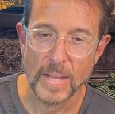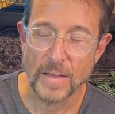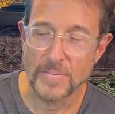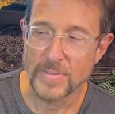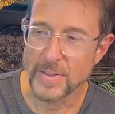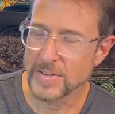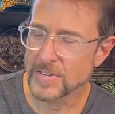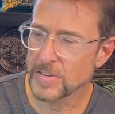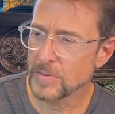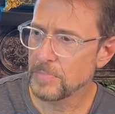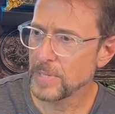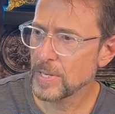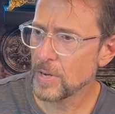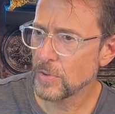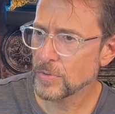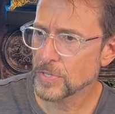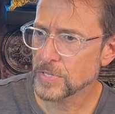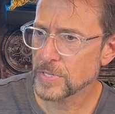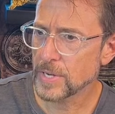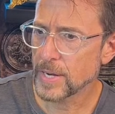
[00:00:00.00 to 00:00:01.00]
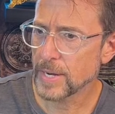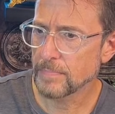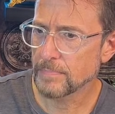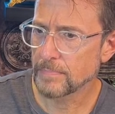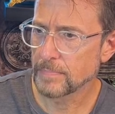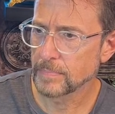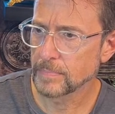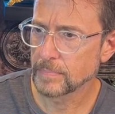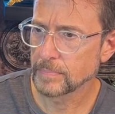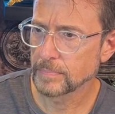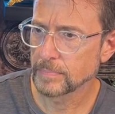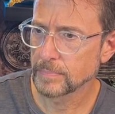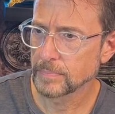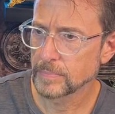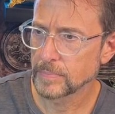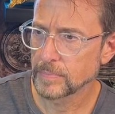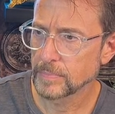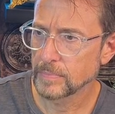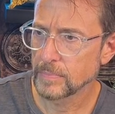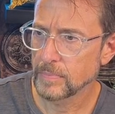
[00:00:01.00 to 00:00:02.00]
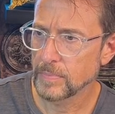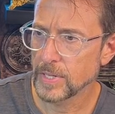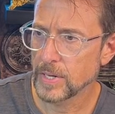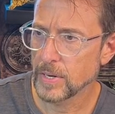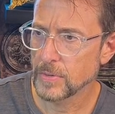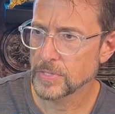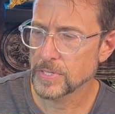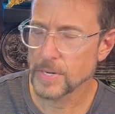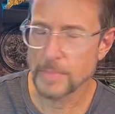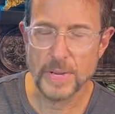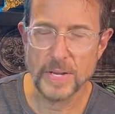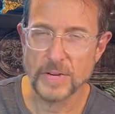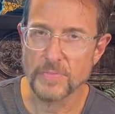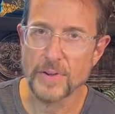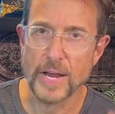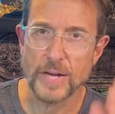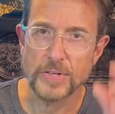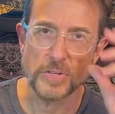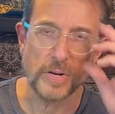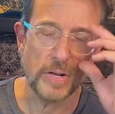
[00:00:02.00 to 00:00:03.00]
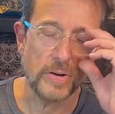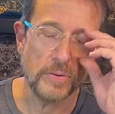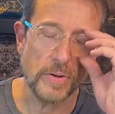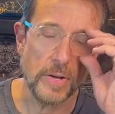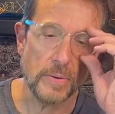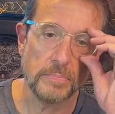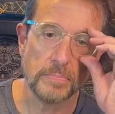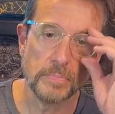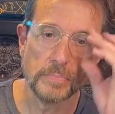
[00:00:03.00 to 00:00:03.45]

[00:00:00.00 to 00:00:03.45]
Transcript: They could be all the same. The same manufacturer, I don't know.